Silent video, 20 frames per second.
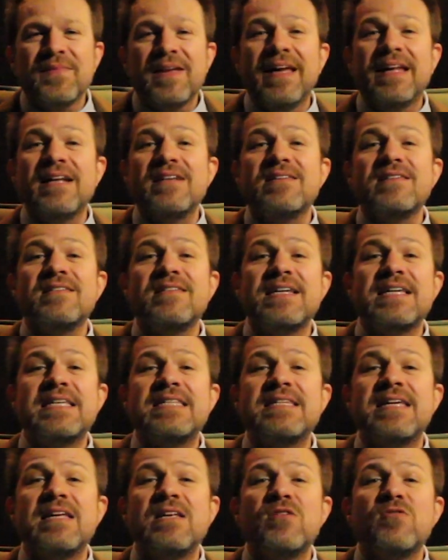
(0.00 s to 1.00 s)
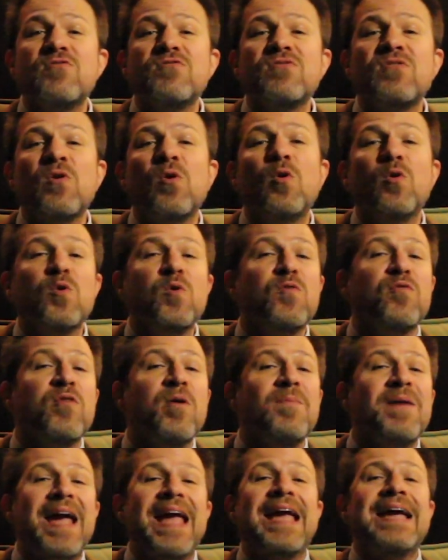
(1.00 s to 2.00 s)
It is 16 years old,
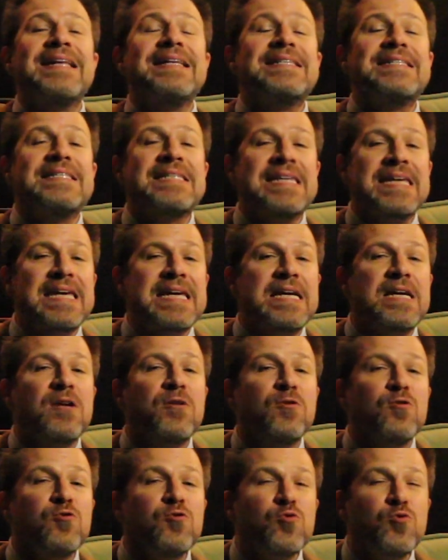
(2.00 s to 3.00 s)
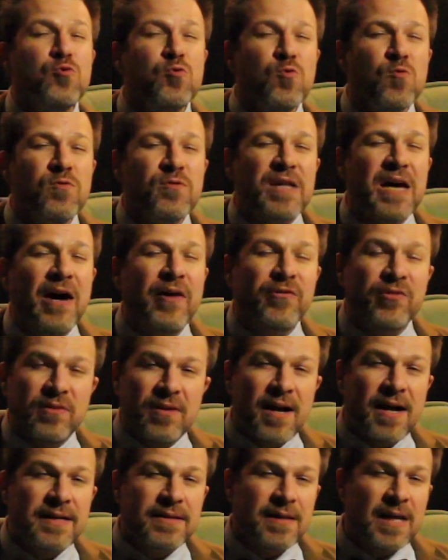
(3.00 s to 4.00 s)
from
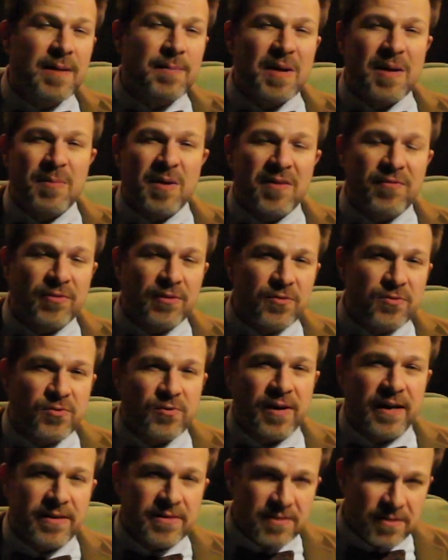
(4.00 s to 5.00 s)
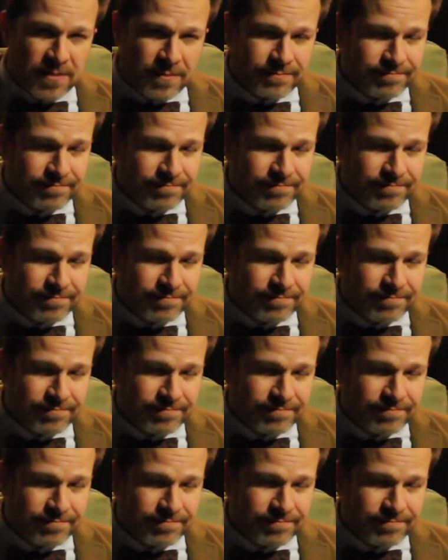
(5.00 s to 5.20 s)
2019 by Buffalo Trace.